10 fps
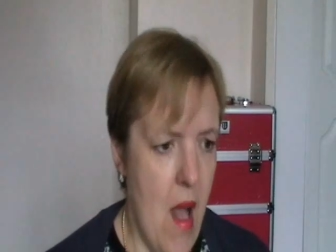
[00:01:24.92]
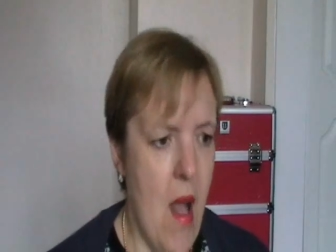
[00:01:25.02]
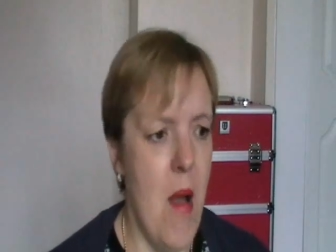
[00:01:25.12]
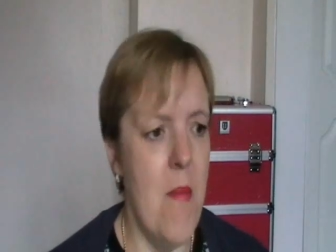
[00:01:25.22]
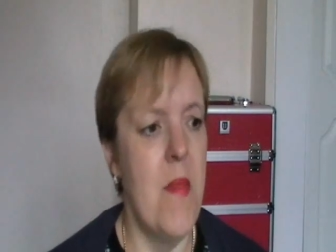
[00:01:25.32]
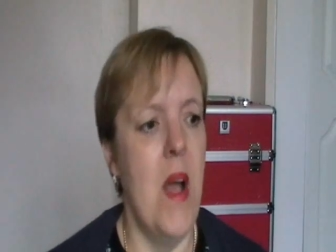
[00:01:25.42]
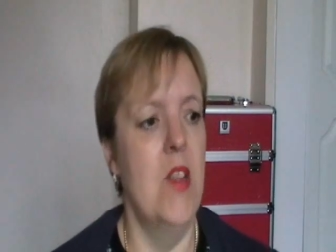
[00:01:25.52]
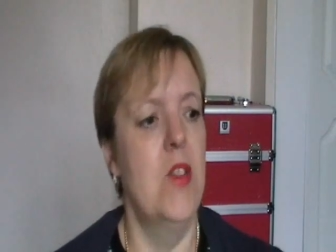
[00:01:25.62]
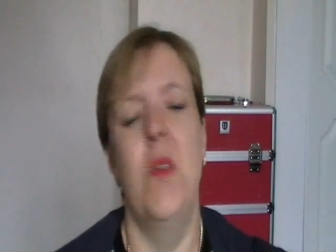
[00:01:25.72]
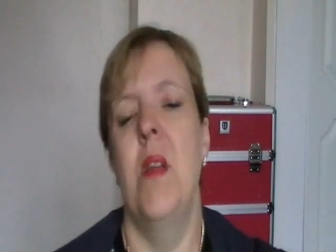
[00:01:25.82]
Um,
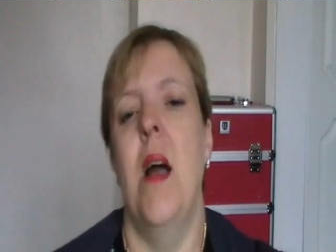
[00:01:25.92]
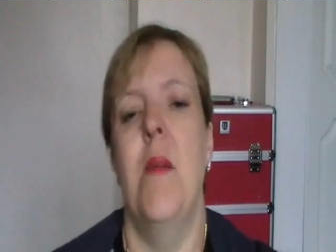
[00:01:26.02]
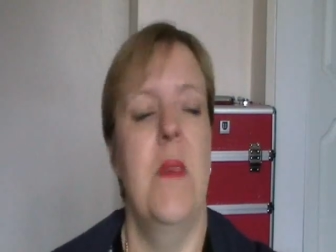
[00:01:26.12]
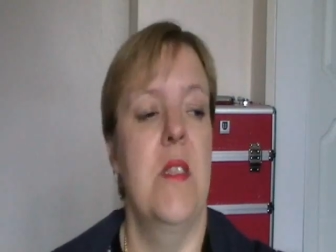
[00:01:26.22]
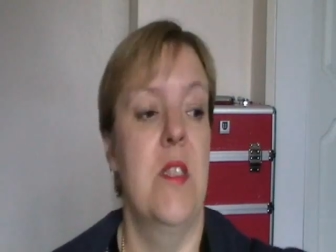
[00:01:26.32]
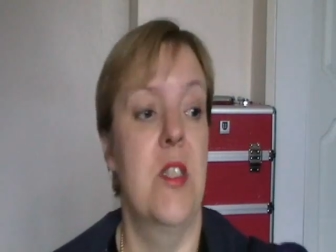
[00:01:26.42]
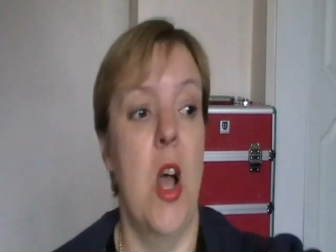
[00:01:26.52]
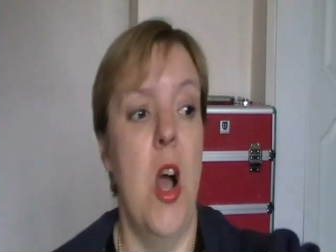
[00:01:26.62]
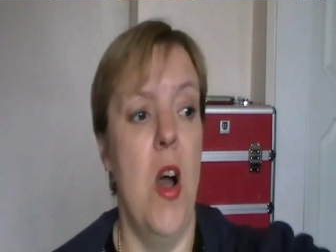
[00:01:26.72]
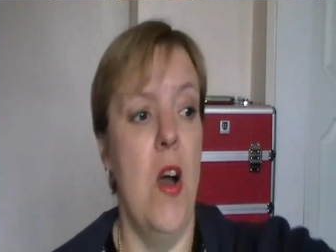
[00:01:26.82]
I do like my
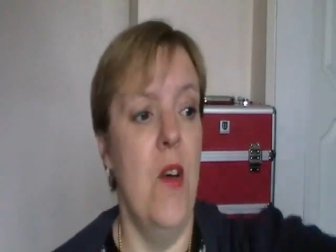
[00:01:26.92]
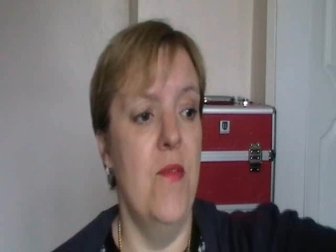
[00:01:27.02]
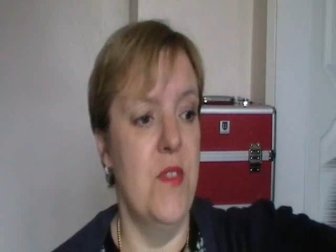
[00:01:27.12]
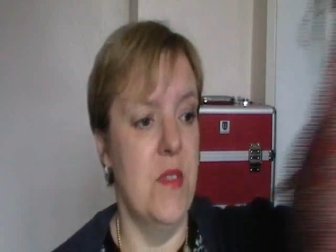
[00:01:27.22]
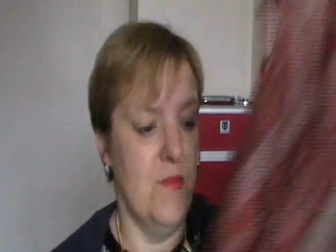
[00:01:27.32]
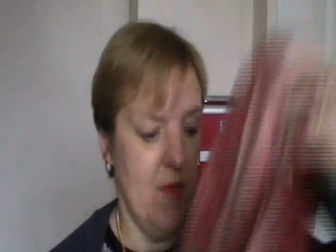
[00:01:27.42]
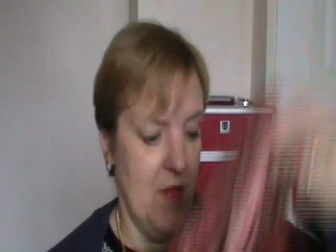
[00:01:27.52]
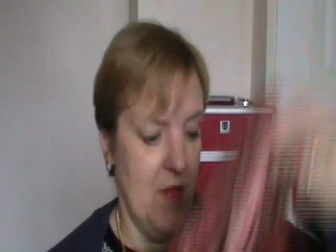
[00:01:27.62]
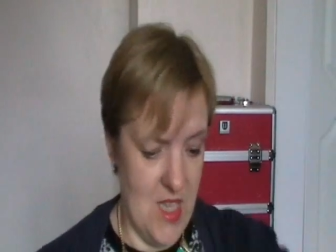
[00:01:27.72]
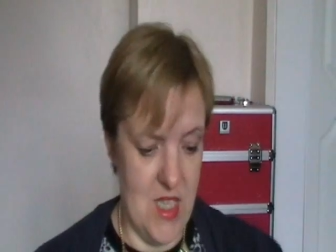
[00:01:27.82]
scarves.
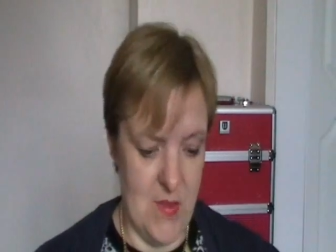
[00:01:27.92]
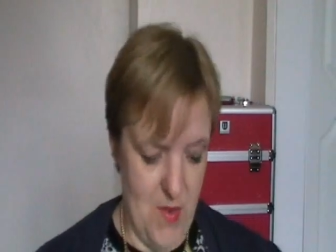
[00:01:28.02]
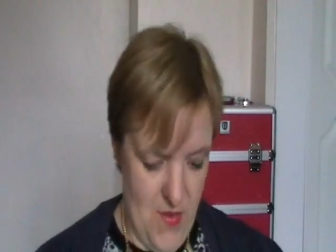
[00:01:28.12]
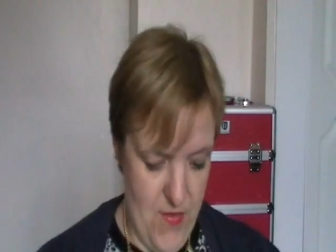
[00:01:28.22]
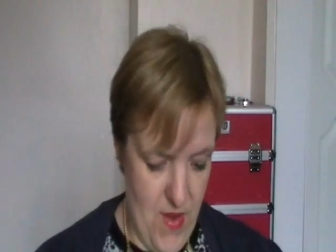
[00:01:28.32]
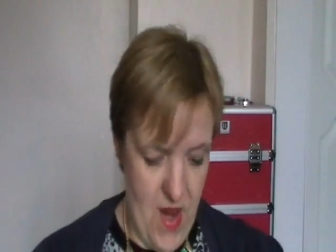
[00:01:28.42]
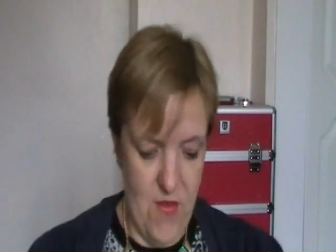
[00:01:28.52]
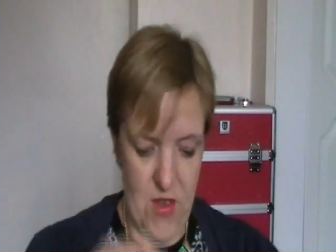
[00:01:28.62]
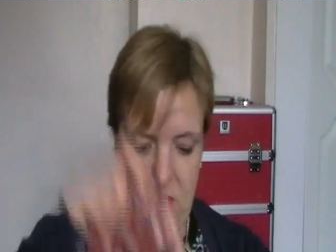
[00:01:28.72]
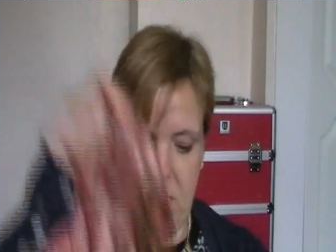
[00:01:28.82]
This is my
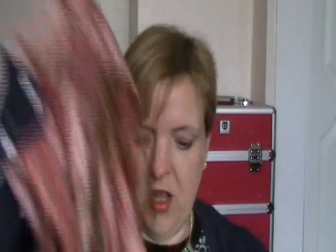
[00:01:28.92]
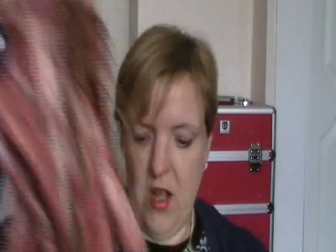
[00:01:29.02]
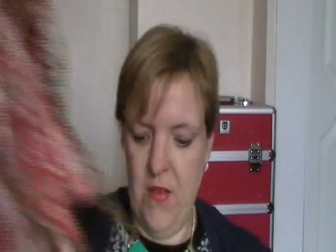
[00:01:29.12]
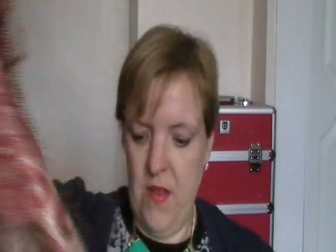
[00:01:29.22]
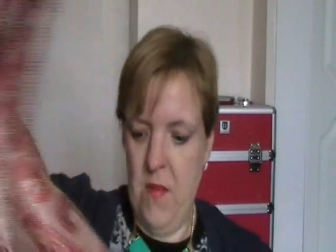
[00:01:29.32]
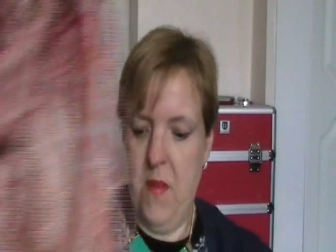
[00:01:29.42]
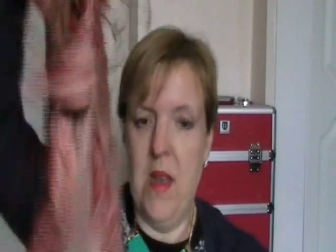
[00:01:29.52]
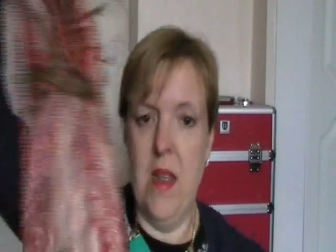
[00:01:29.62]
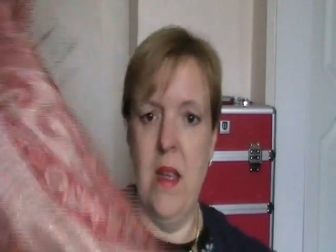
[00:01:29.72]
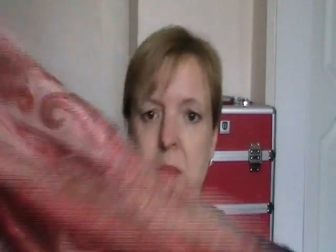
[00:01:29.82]
favourite scarf at the
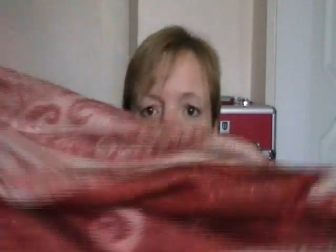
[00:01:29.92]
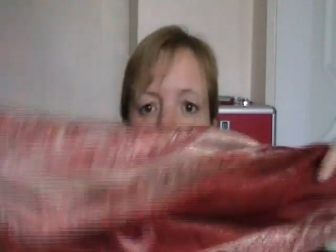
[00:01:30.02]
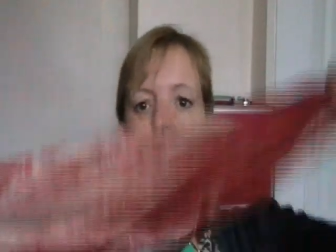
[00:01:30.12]
minute.